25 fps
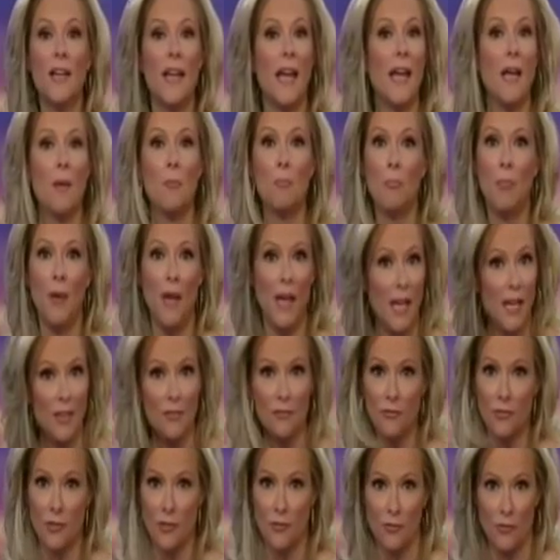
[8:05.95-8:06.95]
can't pay
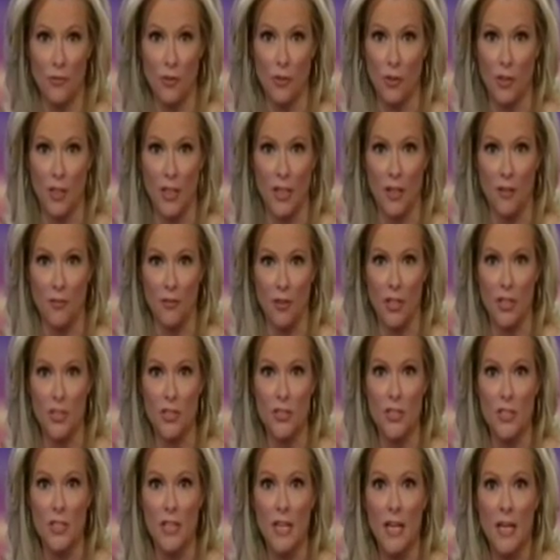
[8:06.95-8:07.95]
for full
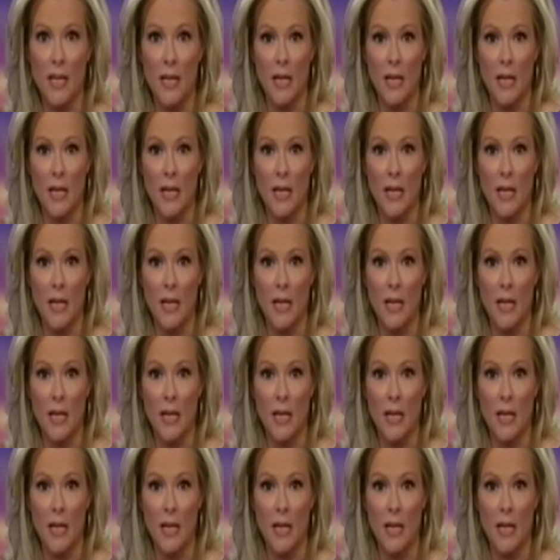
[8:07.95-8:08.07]
coverage.